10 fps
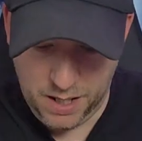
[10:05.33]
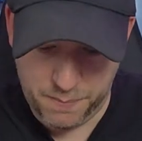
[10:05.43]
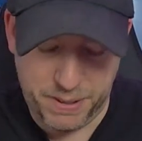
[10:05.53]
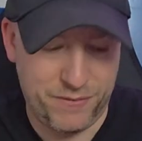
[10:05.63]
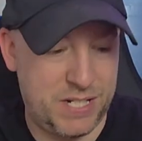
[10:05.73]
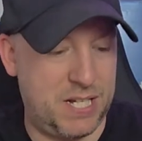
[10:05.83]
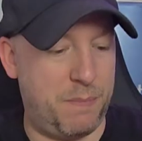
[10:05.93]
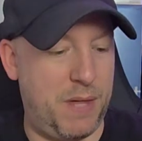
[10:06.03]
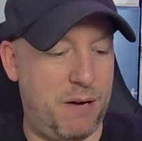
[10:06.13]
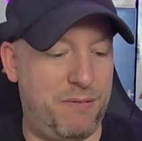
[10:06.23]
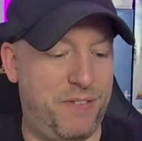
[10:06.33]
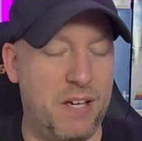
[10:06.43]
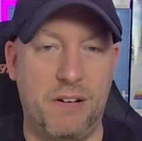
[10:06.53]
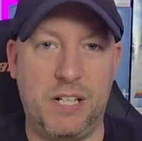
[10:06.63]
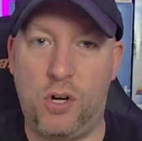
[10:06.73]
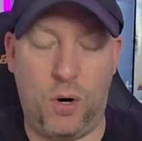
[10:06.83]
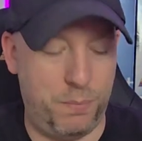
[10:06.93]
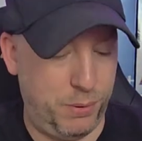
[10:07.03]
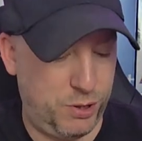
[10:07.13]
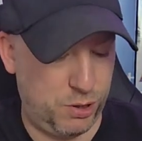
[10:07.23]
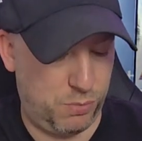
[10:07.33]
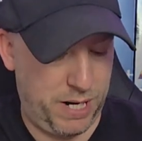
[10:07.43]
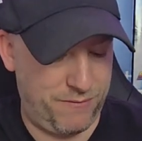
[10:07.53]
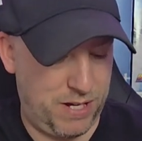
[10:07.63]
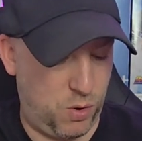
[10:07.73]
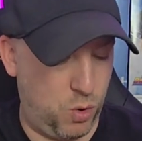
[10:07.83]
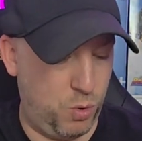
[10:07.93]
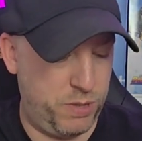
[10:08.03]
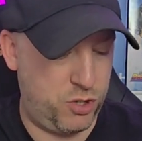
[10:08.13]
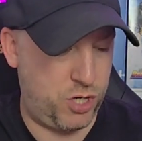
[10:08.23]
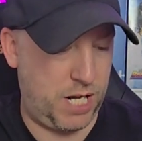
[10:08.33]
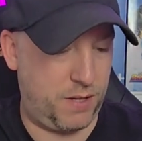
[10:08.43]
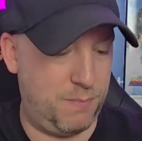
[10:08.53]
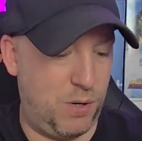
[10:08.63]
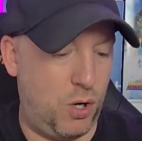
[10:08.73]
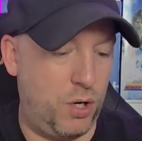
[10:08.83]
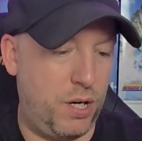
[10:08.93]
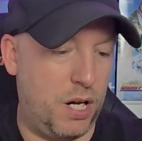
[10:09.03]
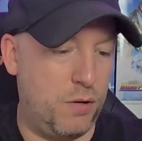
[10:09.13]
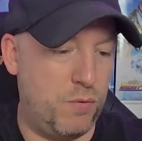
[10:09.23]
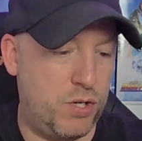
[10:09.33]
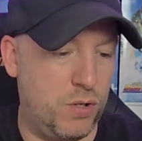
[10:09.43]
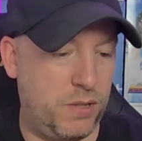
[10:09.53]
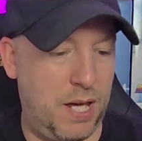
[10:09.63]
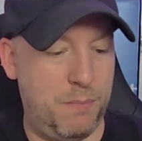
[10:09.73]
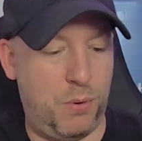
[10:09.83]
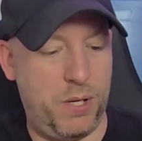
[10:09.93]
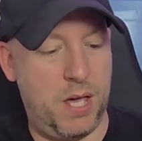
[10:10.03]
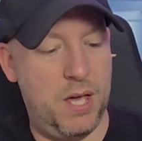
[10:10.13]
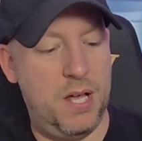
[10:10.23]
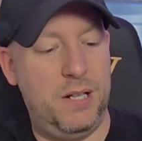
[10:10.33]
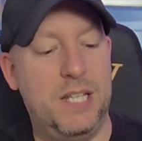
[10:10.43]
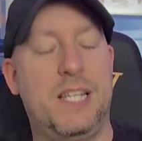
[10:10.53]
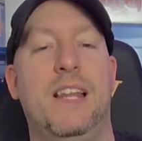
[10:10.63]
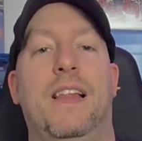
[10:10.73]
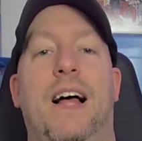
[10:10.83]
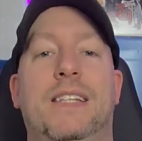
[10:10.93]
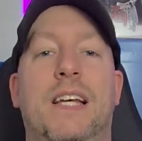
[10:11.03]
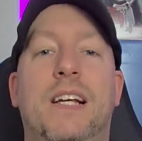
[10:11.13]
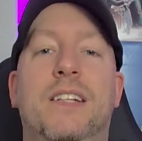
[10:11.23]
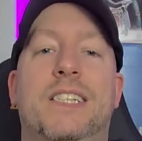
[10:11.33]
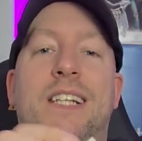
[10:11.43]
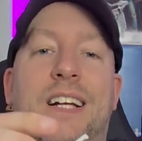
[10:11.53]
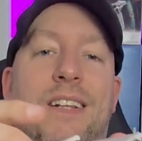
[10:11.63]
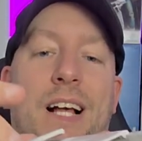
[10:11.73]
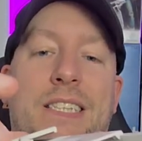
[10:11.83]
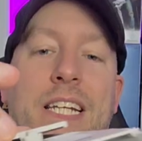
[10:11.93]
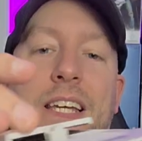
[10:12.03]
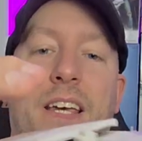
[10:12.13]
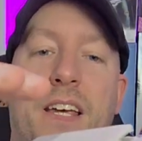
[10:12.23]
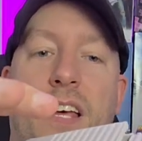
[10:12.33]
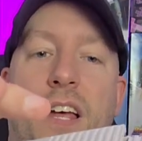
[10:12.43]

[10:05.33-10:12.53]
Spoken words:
A bit of a tip there, if you're at car boots or whatever, always check them on an original Game Boy. Listen to that. Listen to that classic.